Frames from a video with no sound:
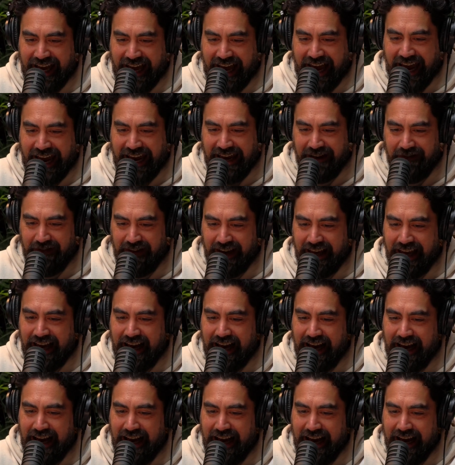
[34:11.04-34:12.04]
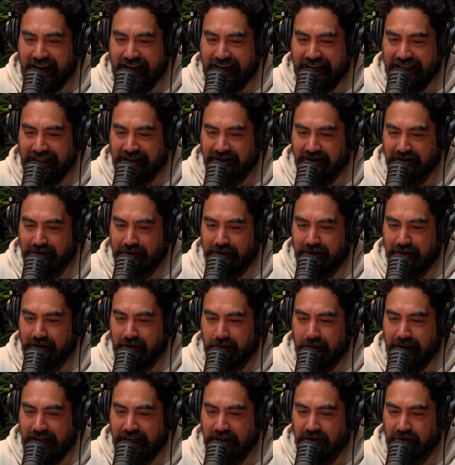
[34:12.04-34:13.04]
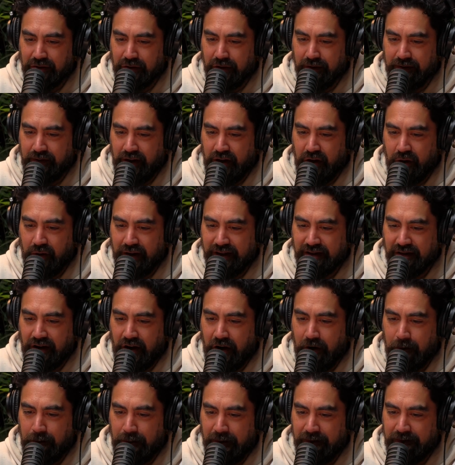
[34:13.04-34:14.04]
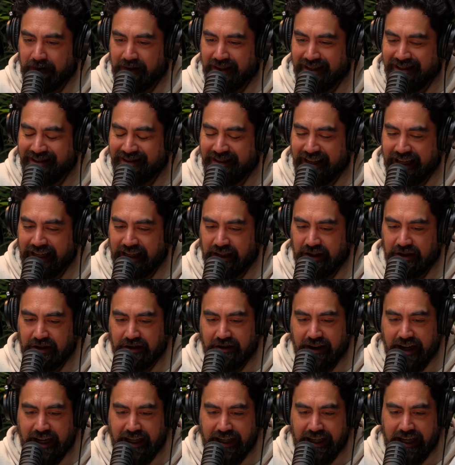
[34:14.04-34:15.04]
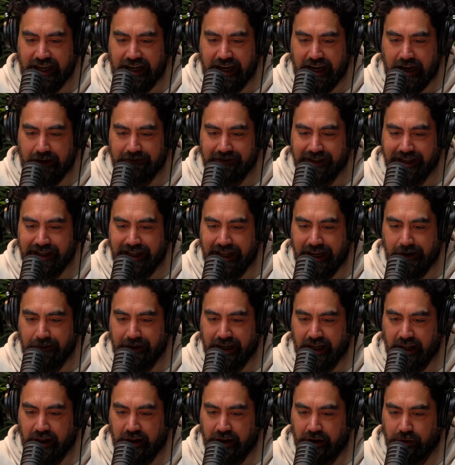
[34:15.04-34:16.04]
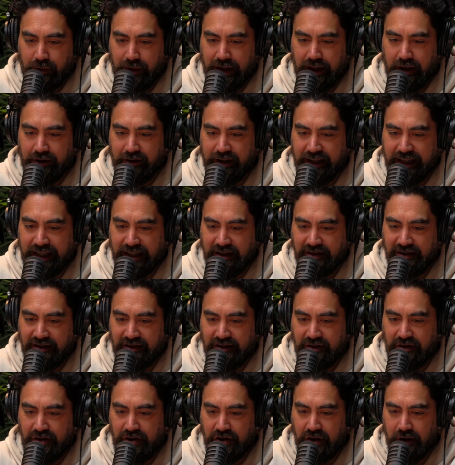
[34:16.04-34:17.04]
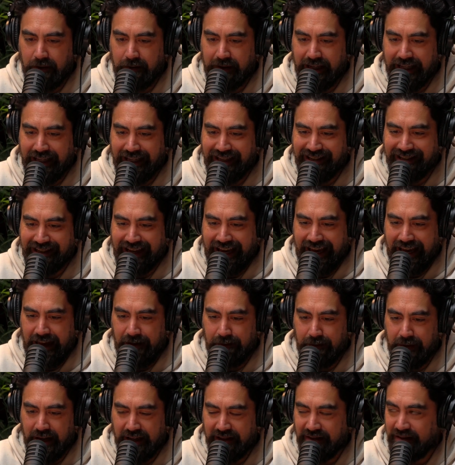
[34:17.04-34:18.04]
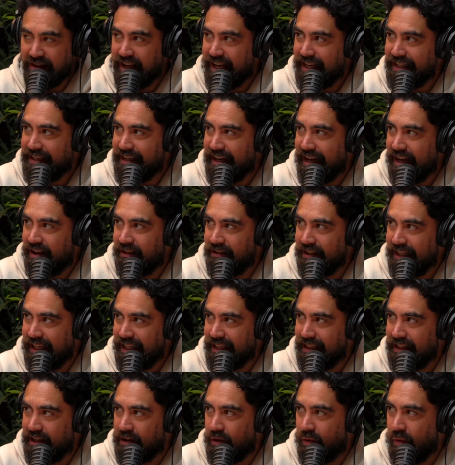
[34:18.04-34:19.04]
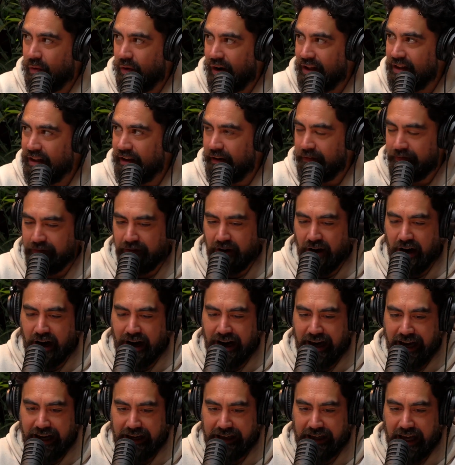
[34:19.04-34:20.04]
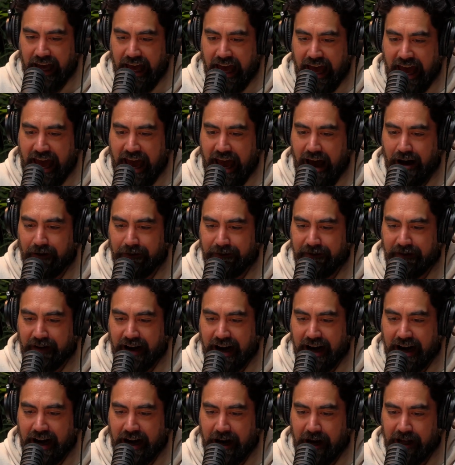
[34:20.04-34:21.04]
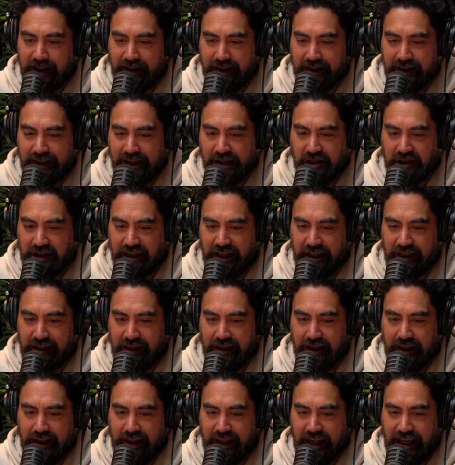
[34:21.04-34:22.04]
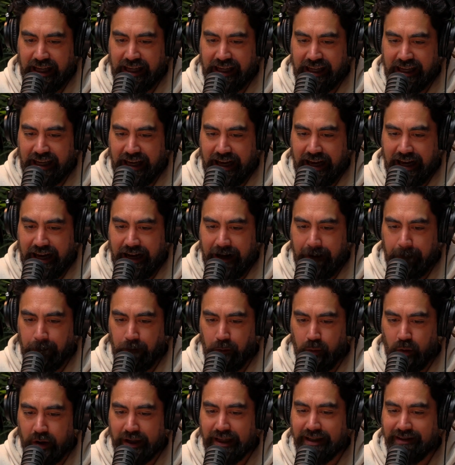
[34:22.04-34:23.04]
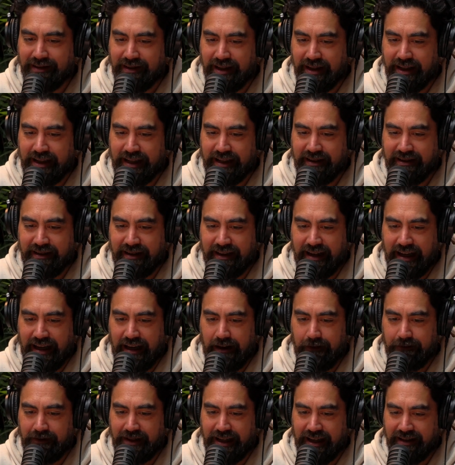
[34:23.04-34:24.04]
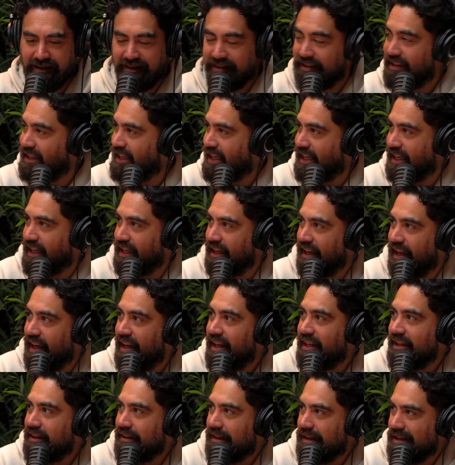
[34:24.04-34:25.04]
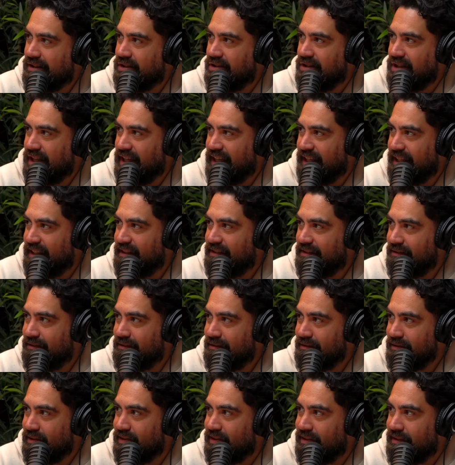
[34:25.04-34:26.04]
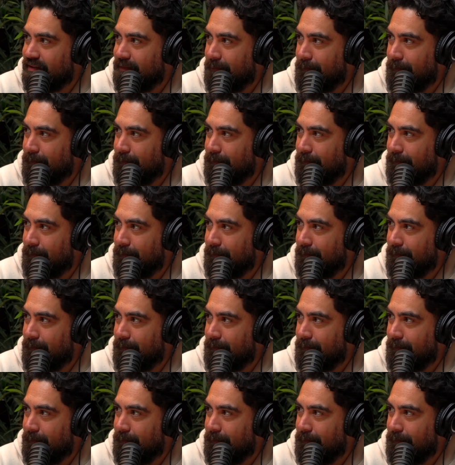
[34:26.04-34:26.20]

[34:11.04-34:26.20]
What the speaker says: Aiava is through to the main draw of the US Open for the 2nd straight year after claiming a thriller against Germany's Emma Seidel in the qualifying. How far this year do you think? What is the destiny of Destanee this year, Dools?